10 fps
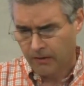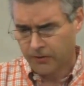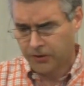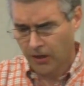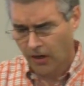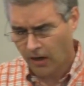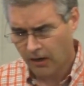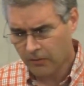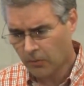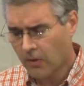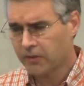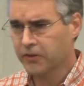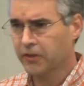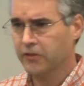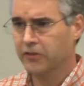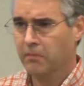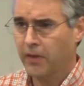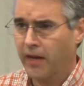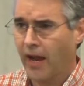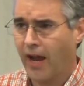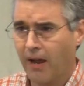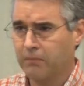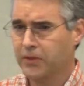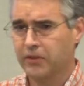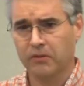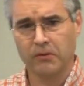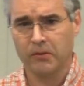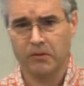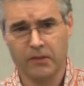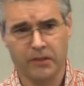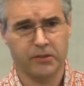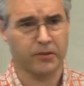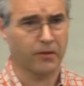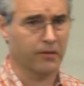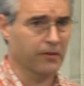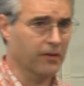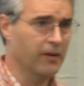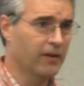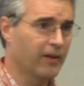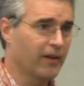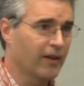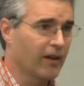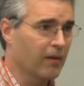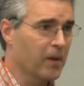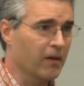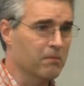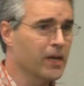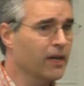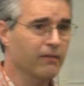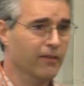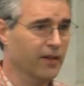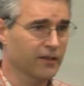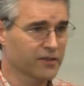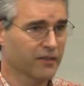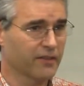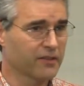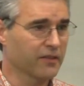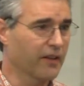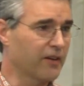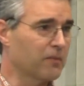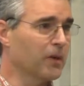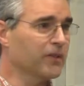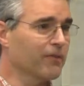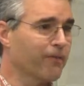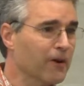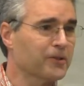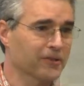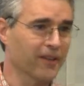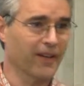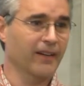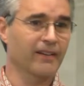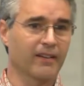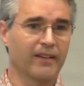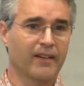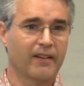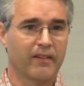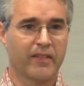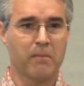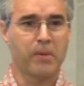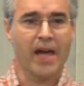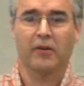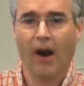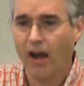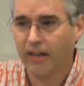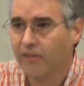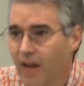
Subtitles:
John wants us to be absolutely certain about many things in this letter, but the first thing, the bedrock of